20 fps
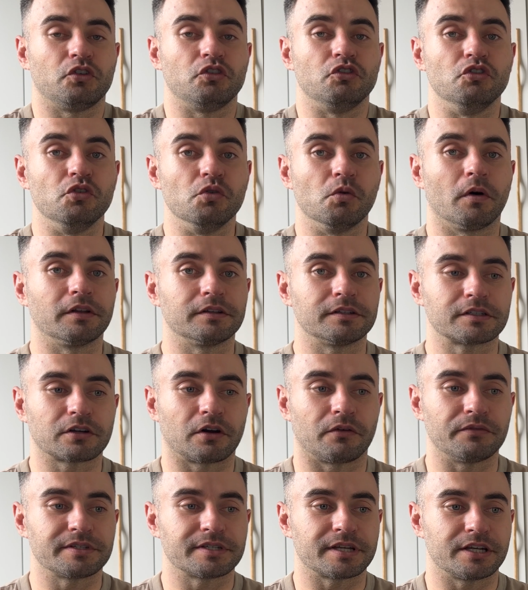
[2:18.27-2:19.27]
nuanced
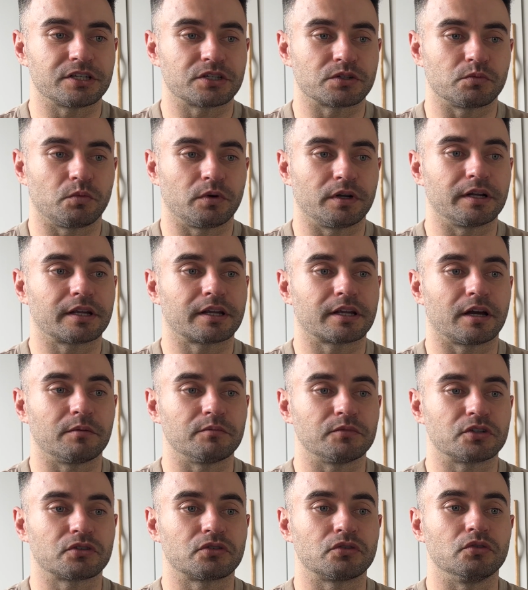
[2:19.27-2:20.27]
conversation when it
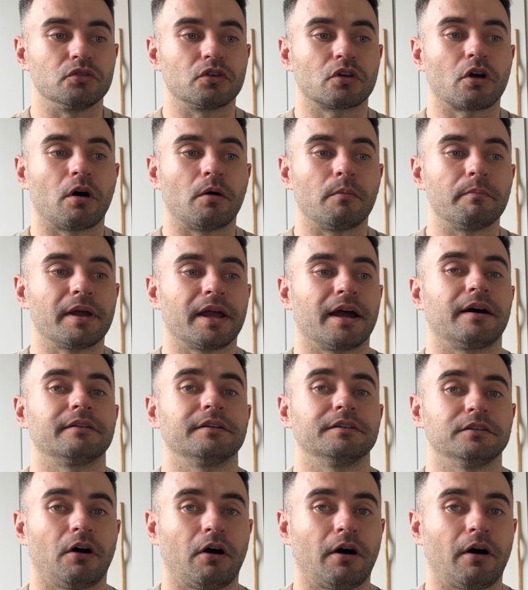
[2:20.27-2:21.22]
comes to compound and